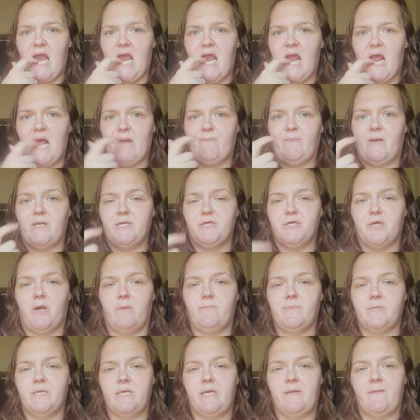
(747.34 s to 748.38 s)
my
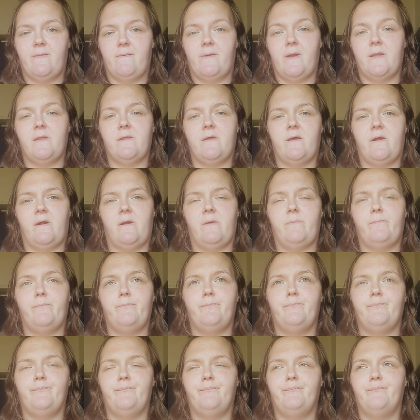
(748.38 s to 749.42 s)
sharp teeth right there,
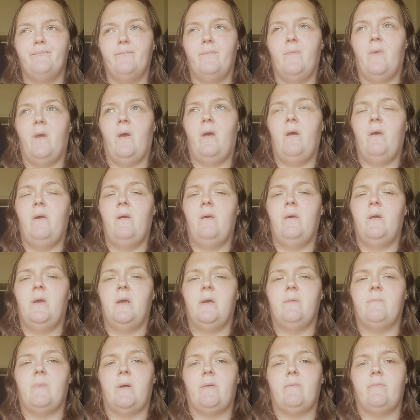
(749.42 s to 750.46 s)

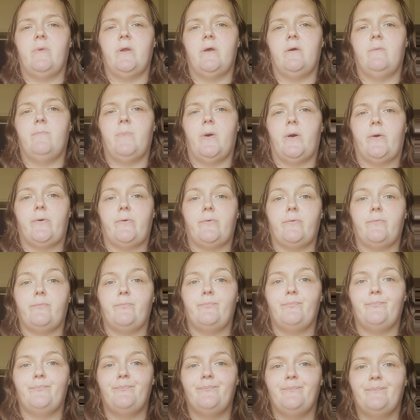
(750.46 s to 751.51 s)
my real bone
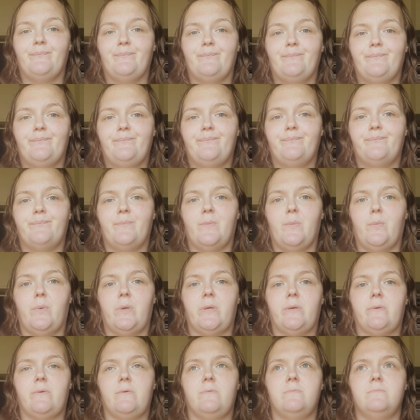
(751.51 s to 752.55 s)

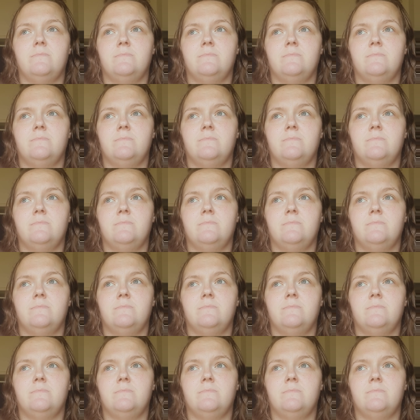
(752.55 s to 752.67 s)
will